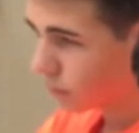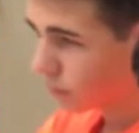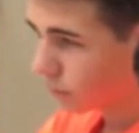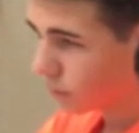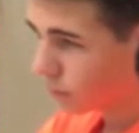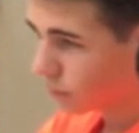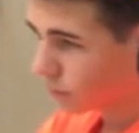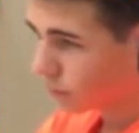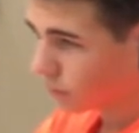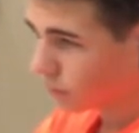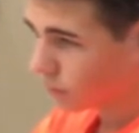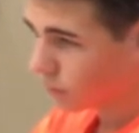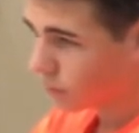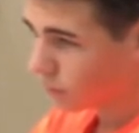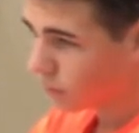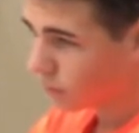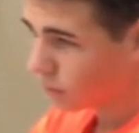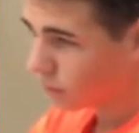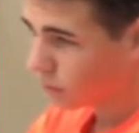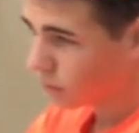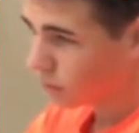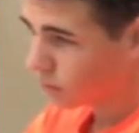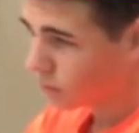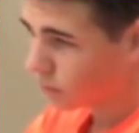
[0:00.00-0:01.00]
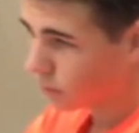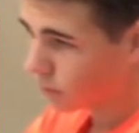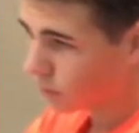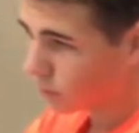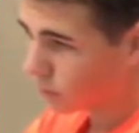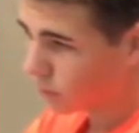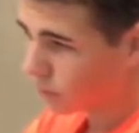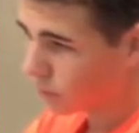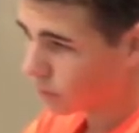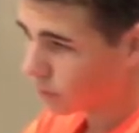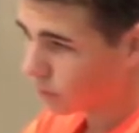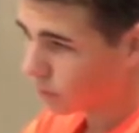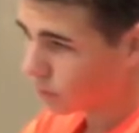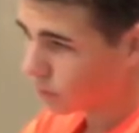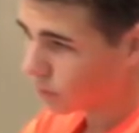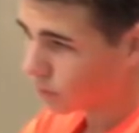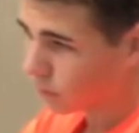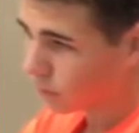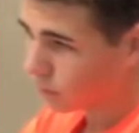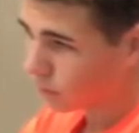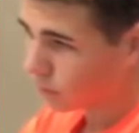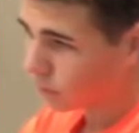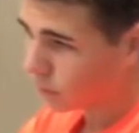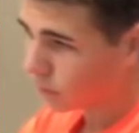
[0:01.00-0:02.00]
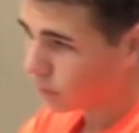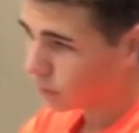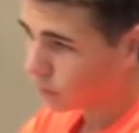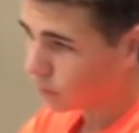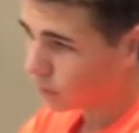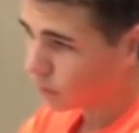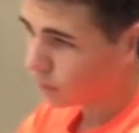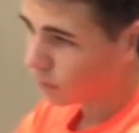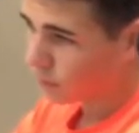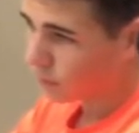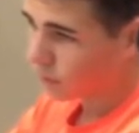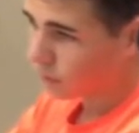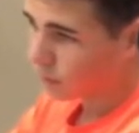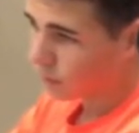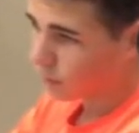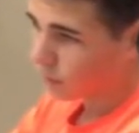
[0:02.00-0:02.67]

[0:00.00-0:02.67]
(silent)